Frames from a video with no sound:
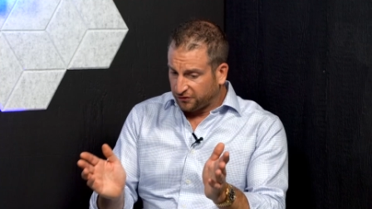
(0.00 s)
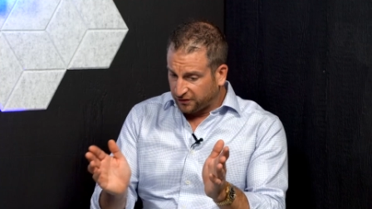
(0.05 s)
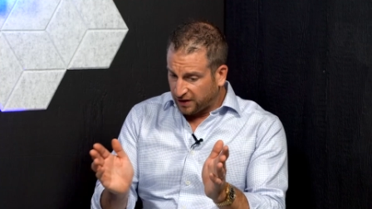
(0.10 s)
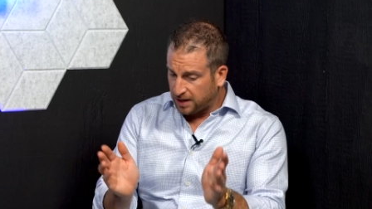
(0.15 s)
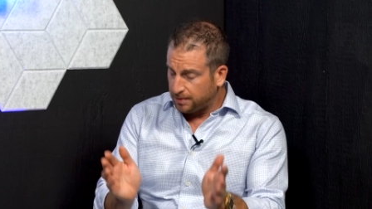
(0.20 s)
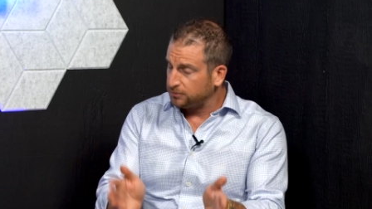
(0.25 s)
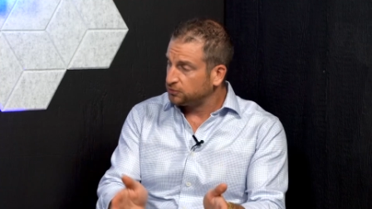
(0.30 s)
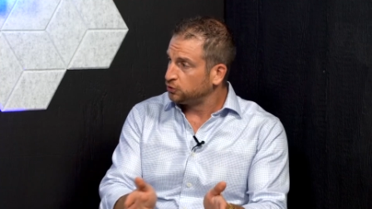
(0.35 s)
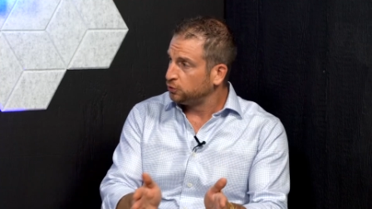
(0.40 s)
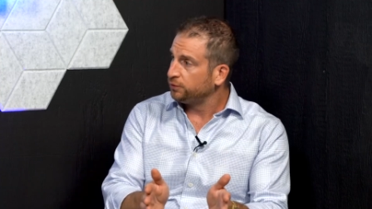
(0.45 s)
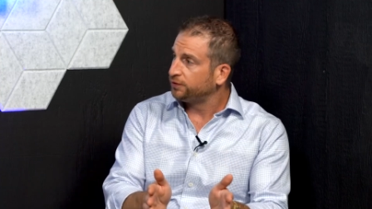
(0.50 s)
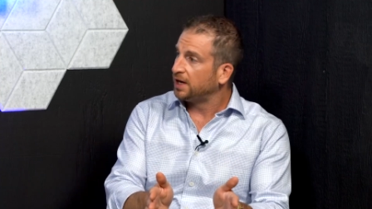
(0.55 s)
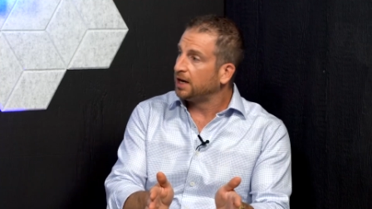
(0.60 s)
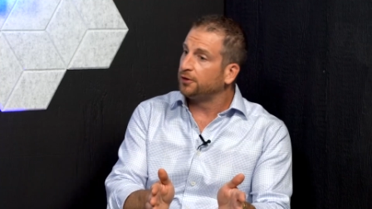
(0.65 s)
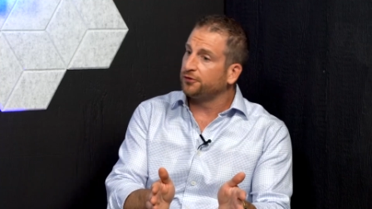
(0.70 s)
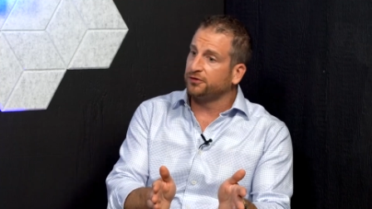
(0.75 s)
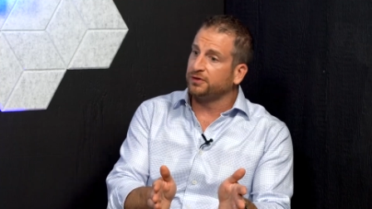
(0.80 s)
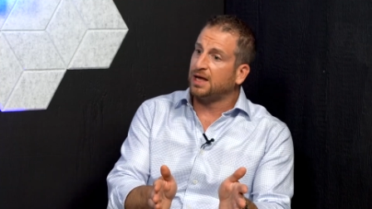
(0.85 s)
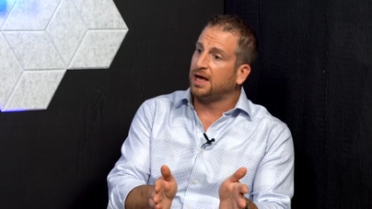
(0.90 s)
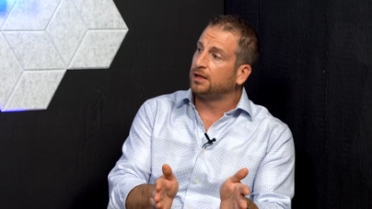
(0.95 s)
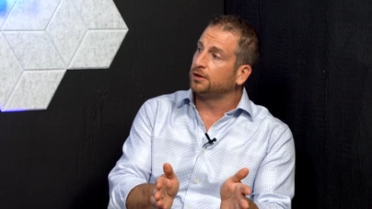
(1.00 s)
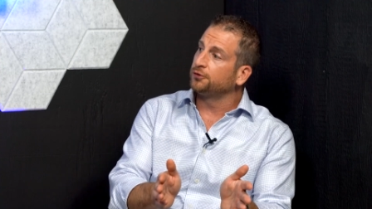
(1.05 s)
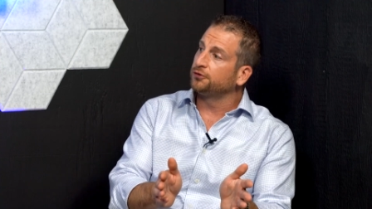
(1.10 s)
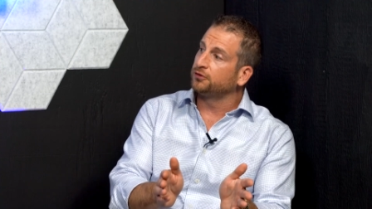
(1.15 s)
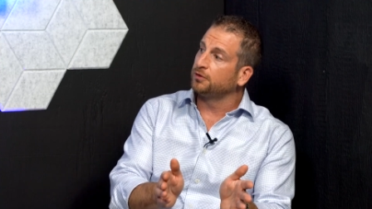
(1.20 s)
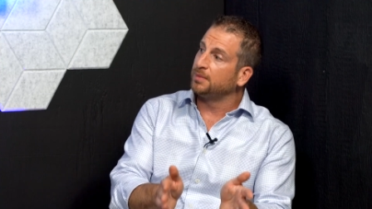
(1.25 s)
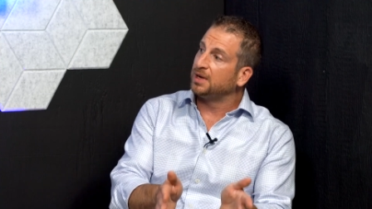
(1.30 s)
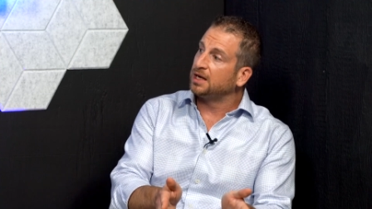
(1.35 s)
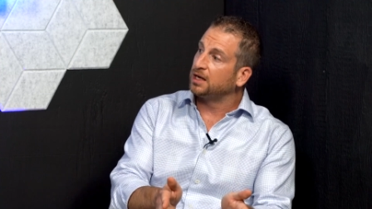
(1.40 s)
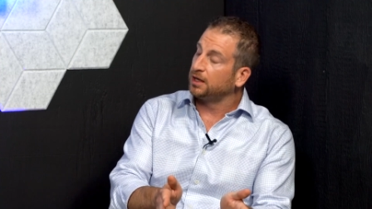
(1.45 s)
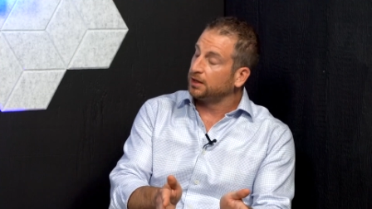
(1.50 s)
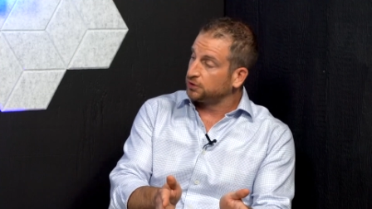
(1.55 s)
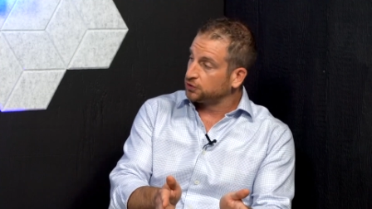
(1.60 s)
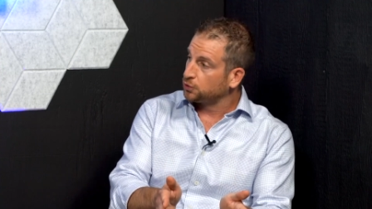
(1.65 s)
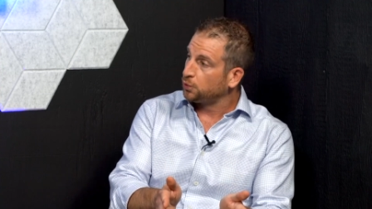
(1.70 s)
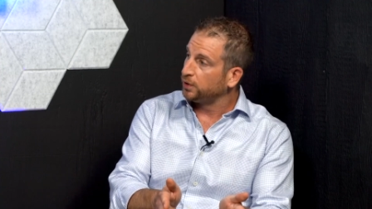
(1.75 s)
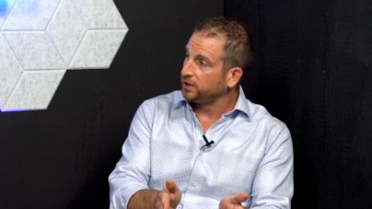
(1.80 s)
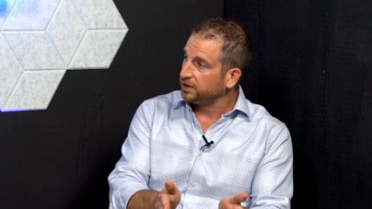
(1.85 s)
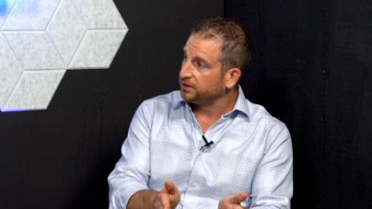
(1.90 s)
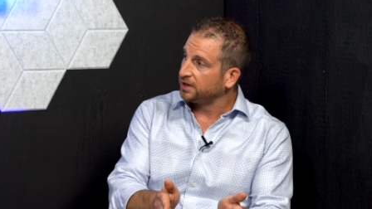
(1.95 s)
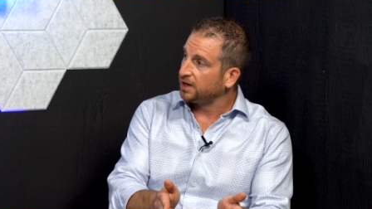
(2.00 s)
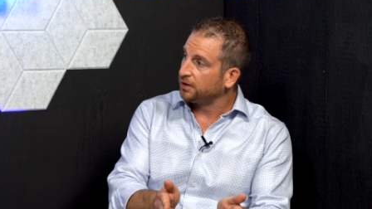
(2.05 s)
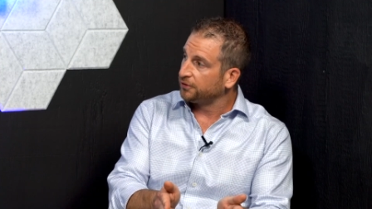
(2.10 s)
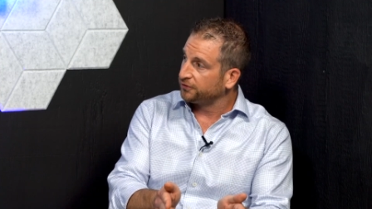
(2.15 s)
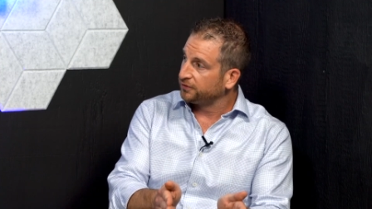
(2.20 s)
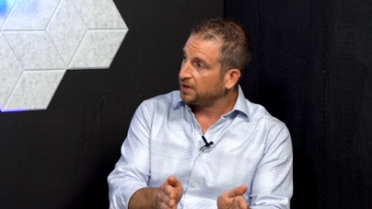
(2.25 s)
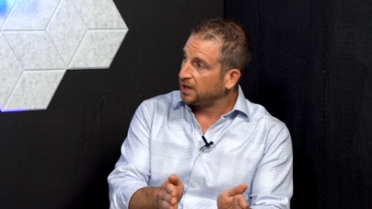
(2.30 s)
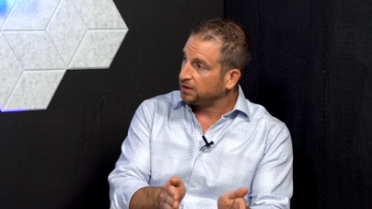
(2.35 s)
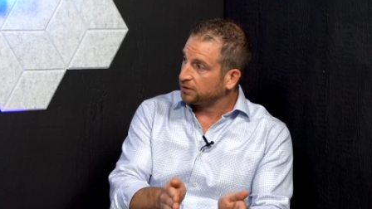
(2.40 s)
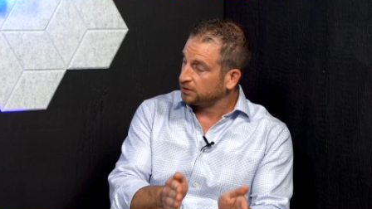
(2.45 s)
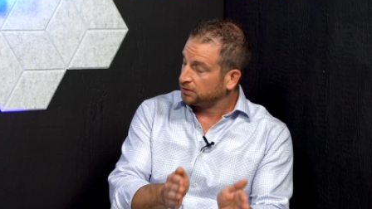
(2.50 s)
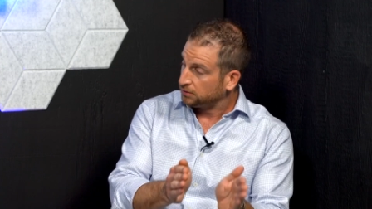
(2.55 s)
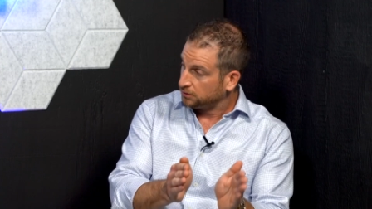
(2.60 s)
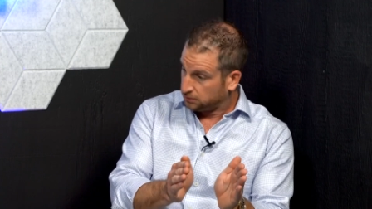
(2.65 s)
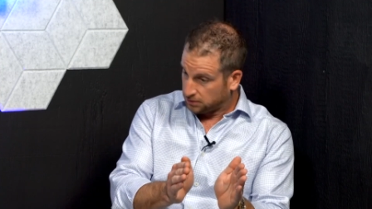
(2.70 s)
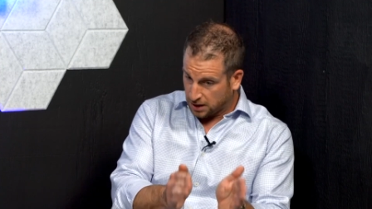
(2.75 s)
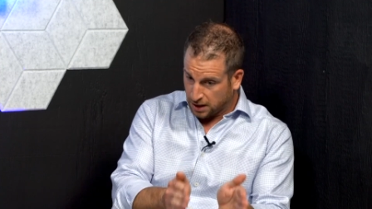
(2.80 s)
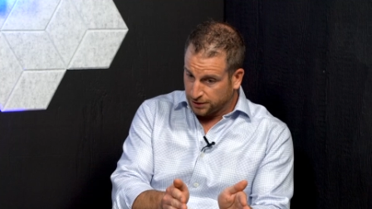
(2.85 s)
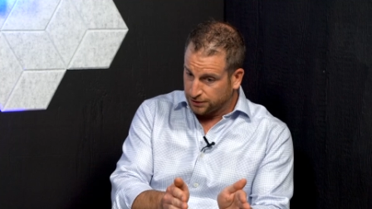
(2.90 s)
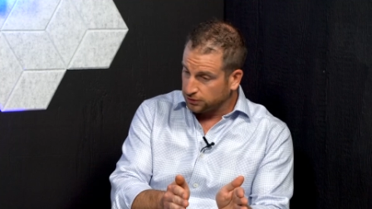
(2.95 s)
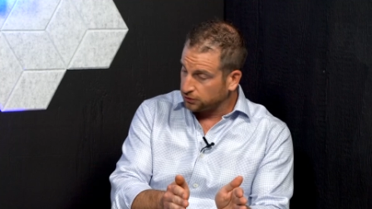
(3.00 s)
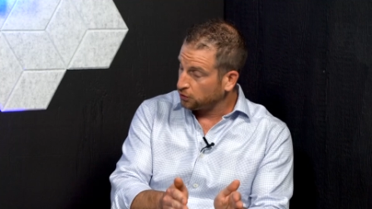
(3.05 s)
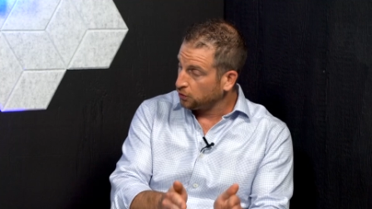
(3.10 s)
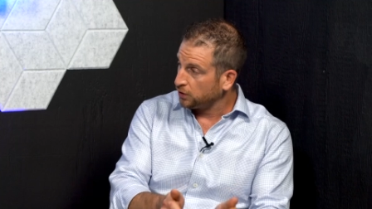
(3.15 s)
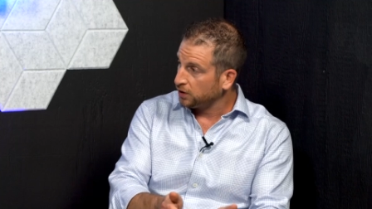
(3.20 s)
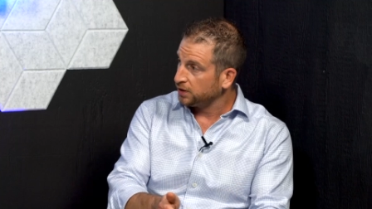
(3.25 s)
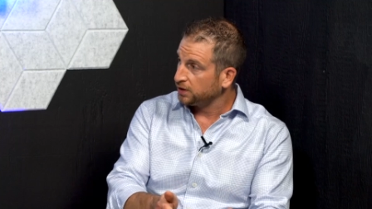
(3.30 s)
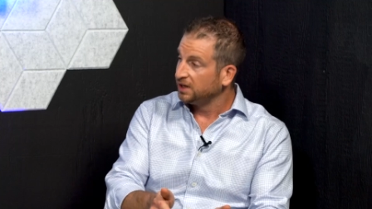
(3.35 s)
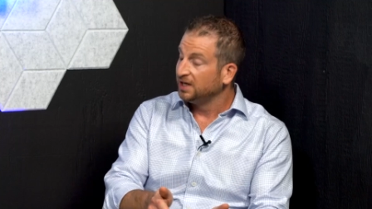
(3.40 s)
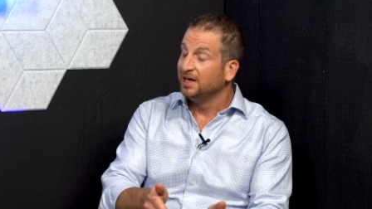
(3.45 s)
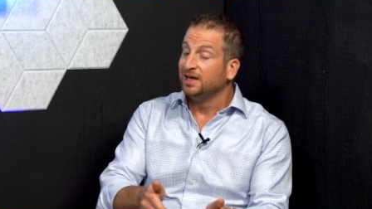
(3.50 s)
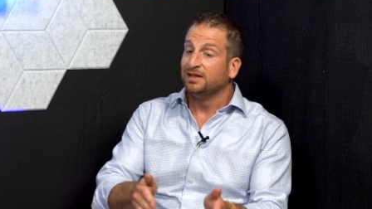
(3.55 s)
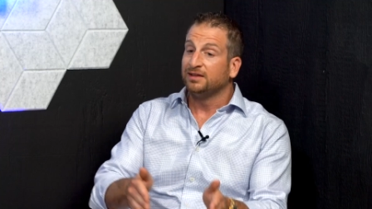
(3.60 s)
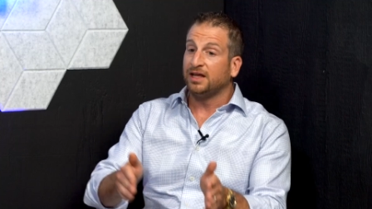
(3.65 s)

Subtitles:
the same $2,000 to make on a $20,000 Honda Accord